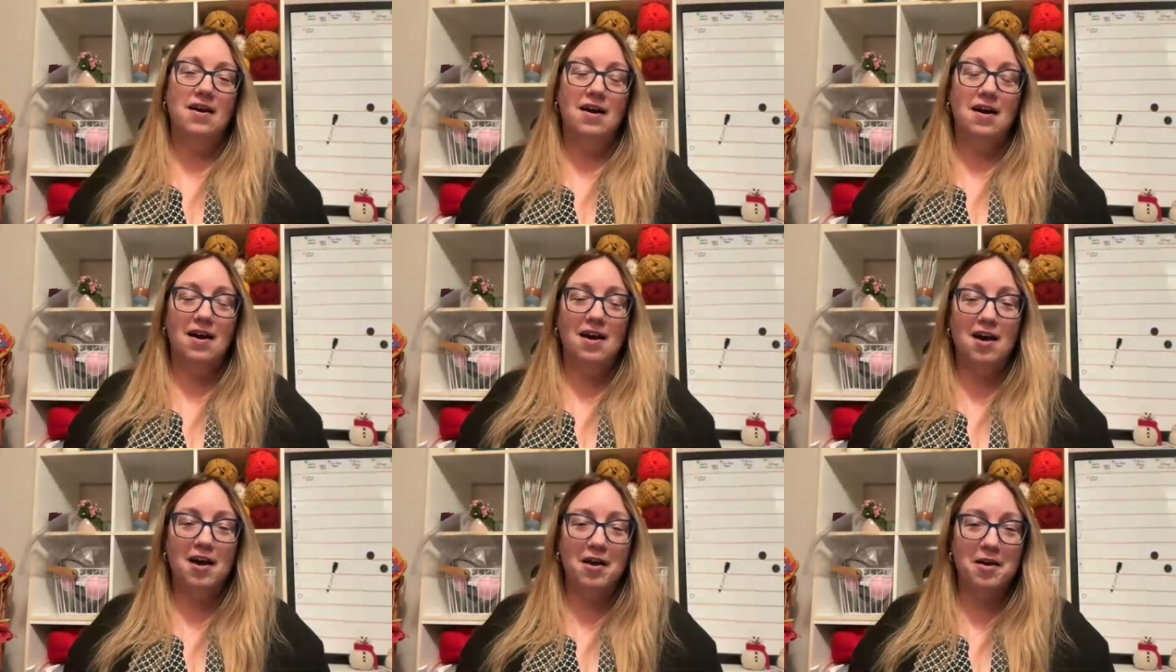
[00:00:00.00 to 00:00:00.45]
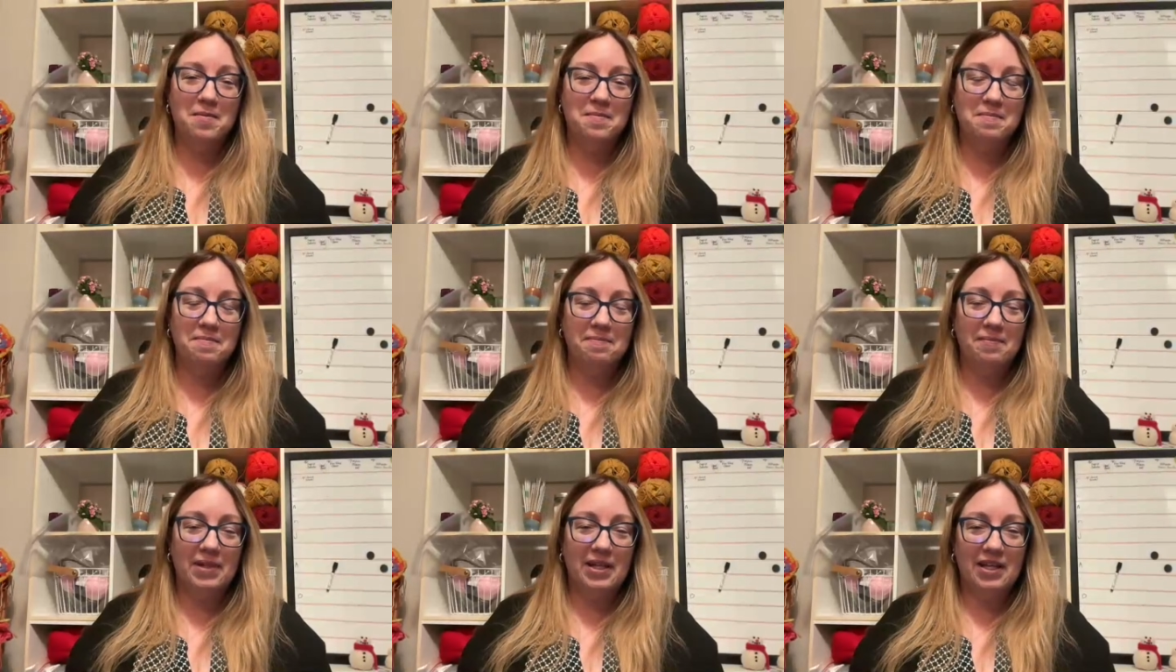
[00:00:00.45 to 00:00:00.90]

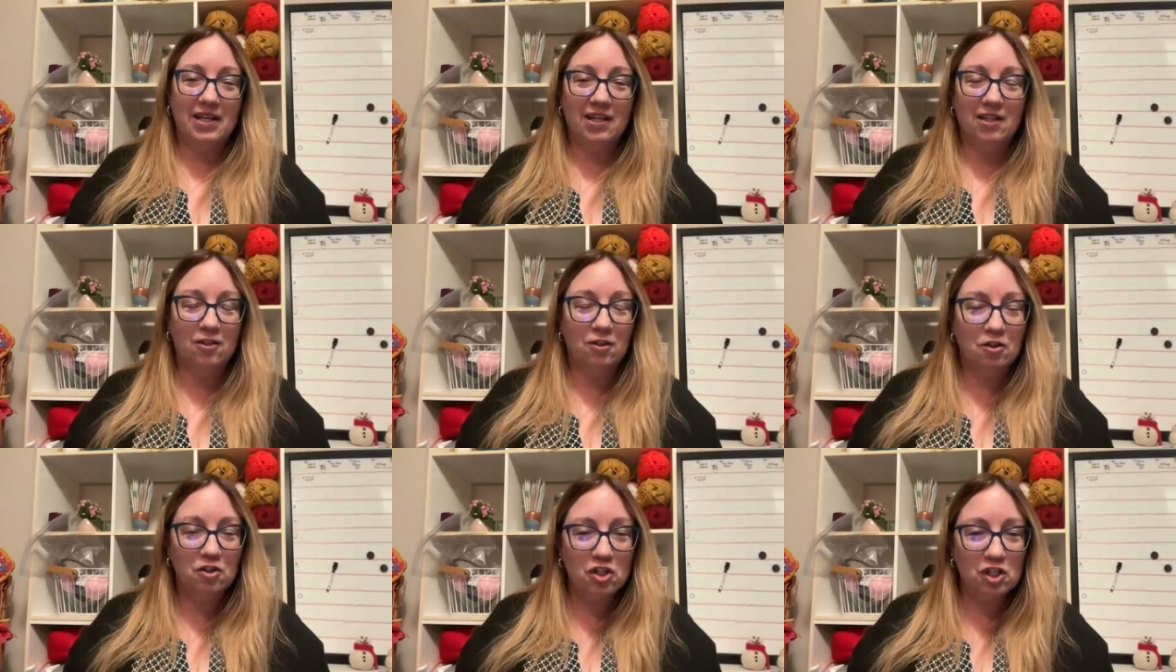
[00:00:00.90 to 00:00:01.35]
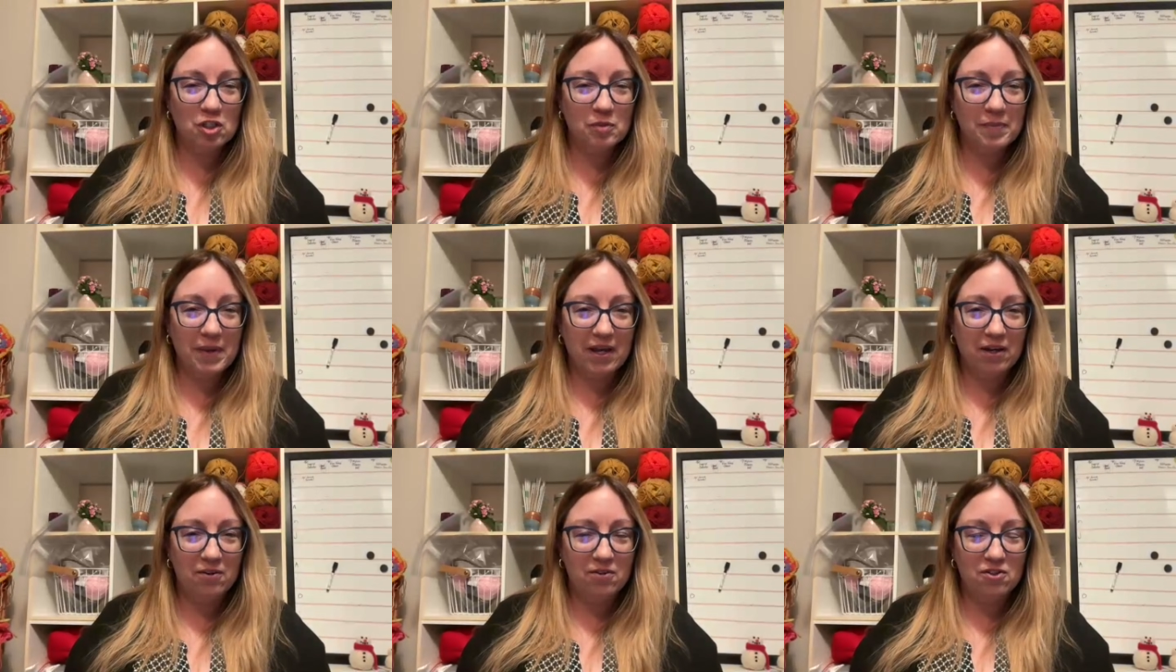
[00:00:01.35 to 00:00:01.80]
like an ocean's
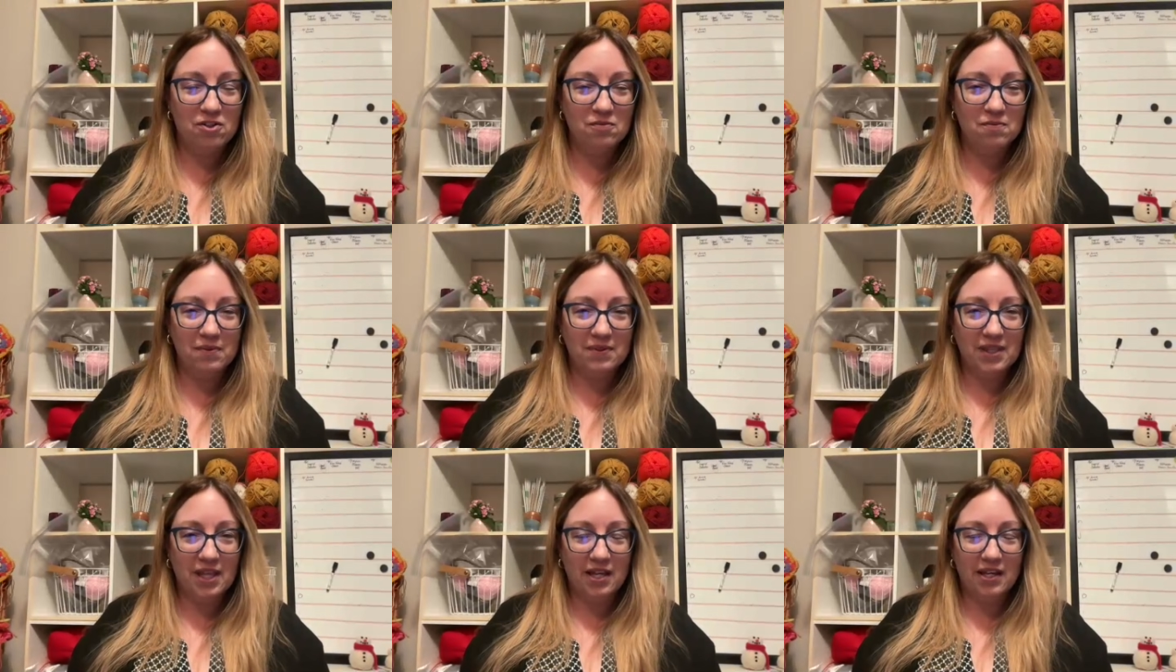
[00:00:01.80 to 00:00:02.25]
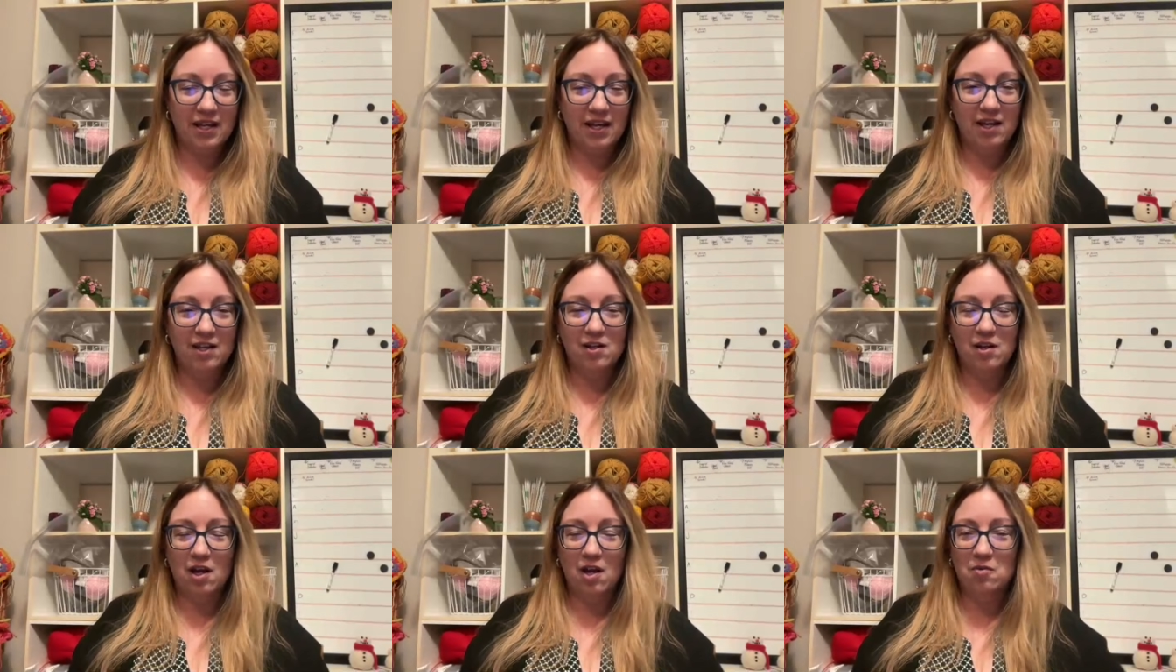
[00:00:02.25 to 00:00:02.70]
pouch, but that
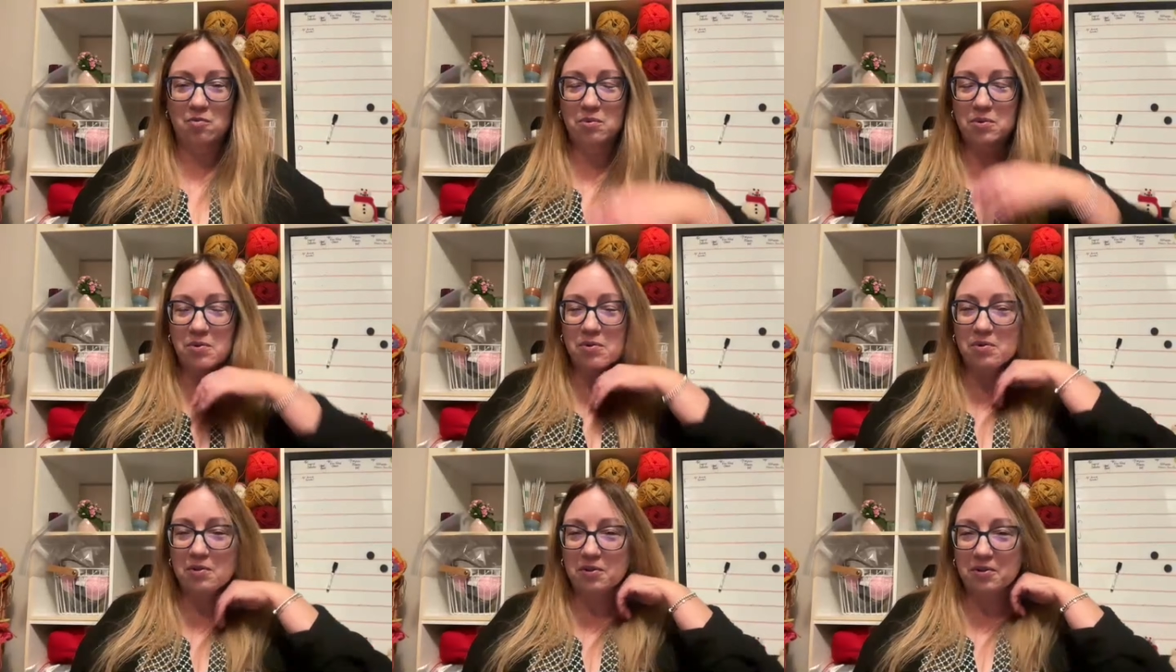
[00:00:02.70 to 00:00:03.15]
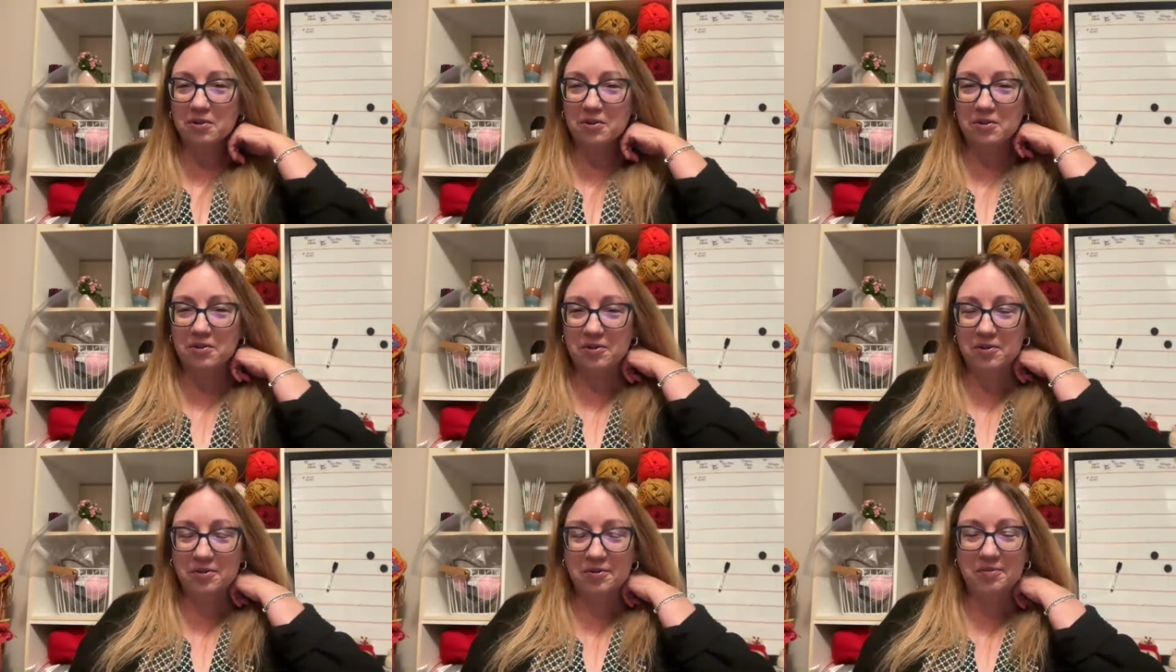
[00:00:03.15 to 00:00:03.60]
had a
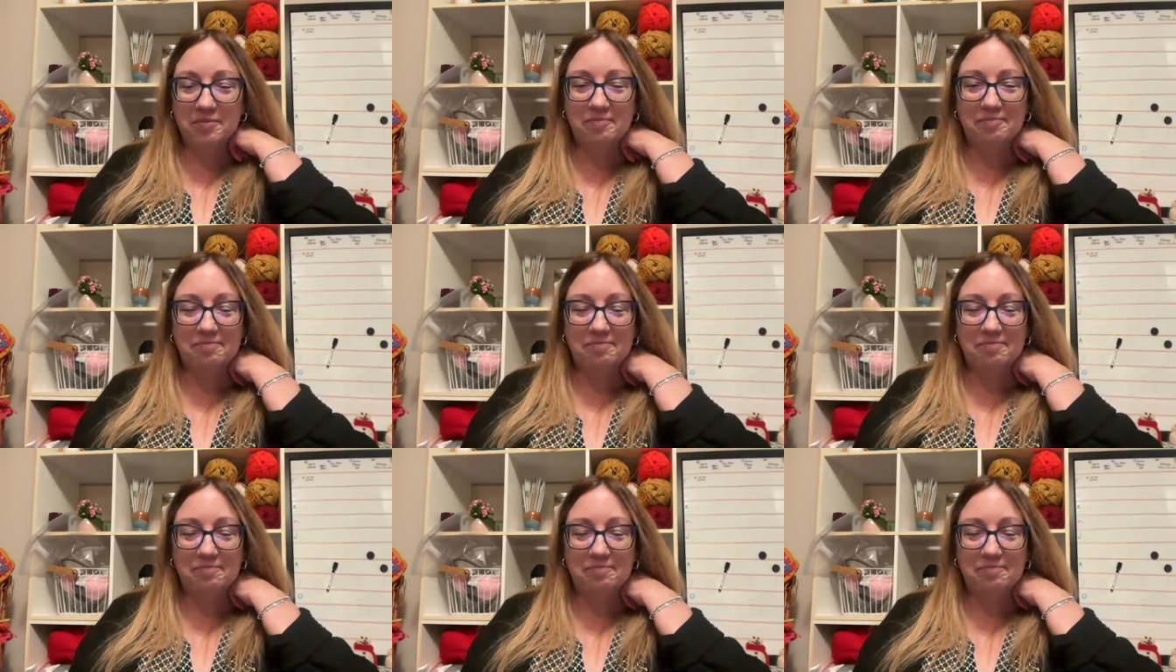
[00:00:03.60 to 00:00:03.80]
ruler,